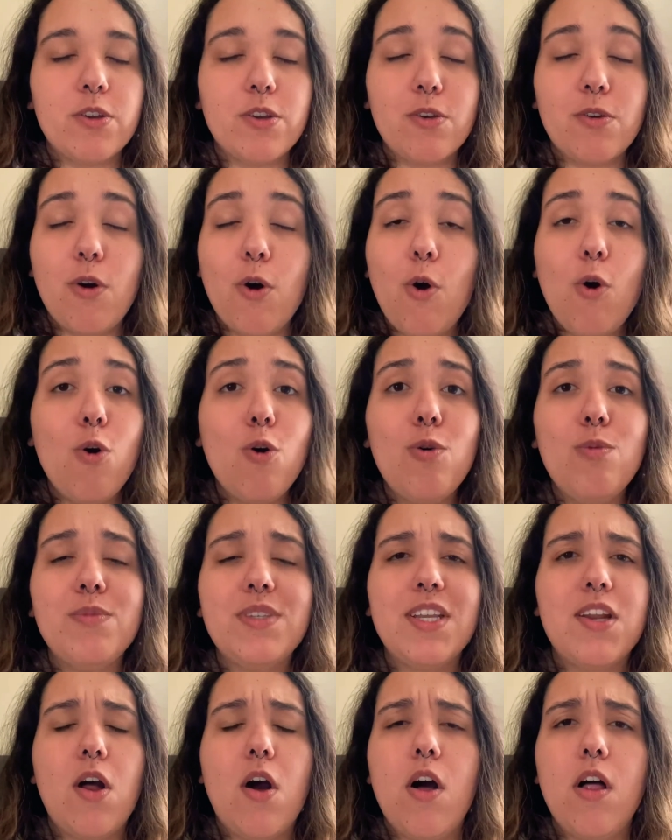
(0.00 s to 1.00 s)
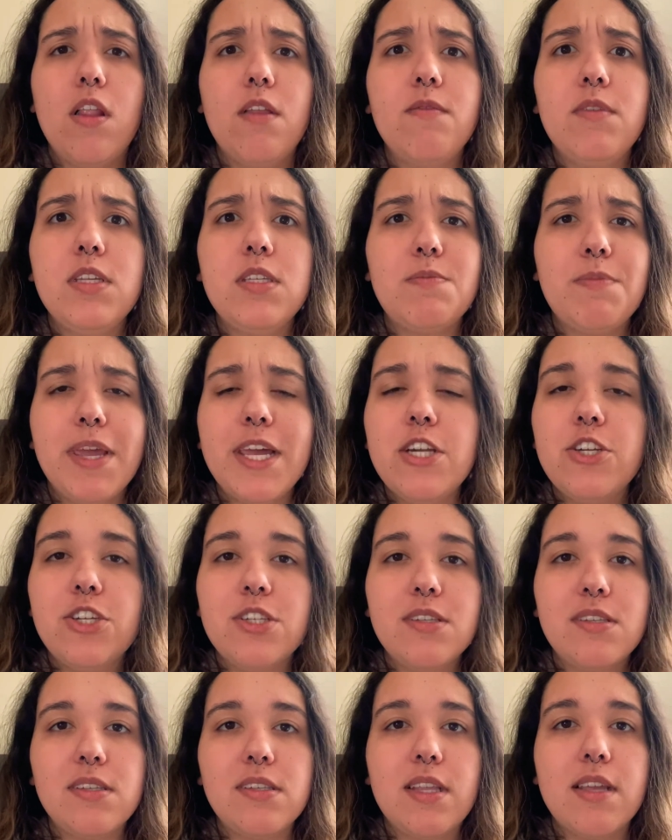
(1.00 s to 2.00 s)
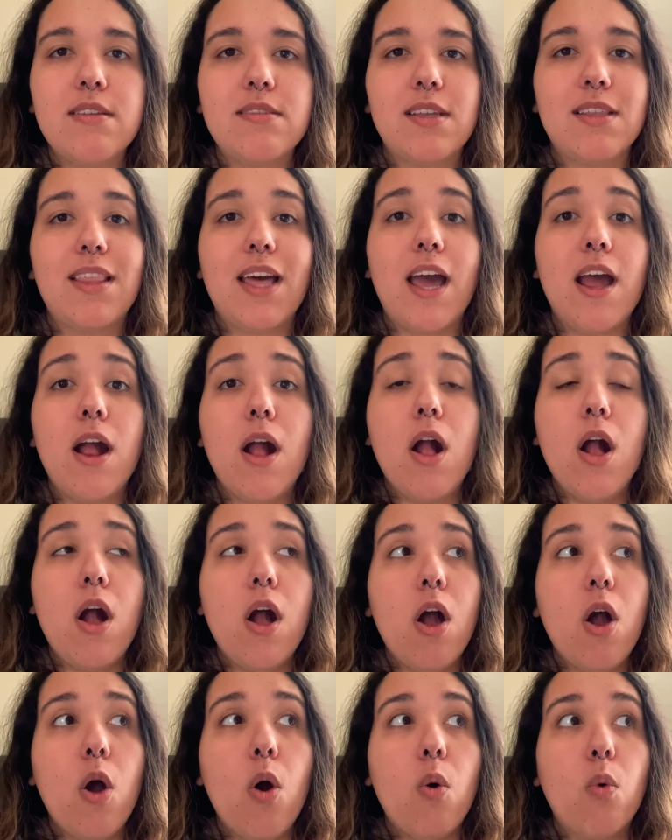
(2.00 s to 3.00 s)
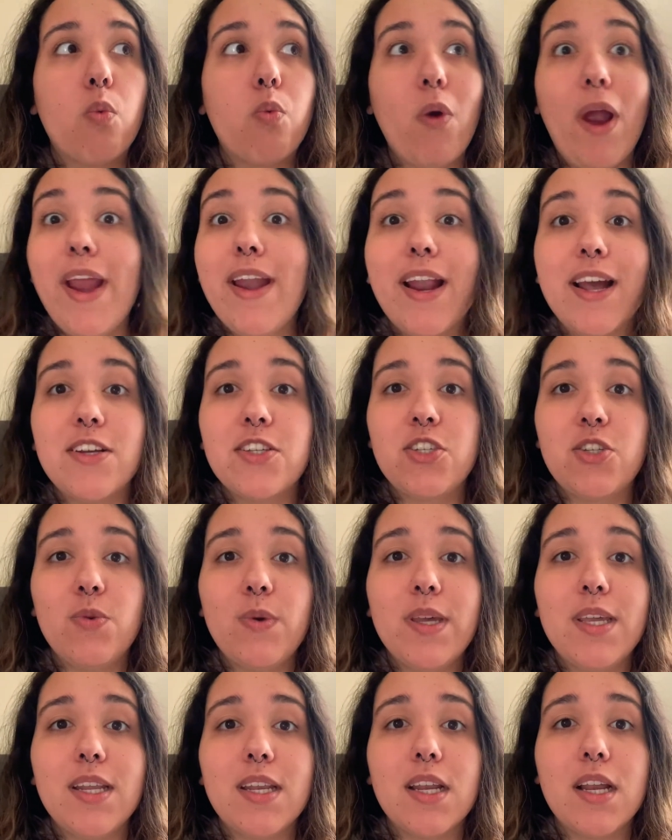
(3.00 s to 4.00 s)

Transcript: homes and all of these mansions and things like that. Right next to it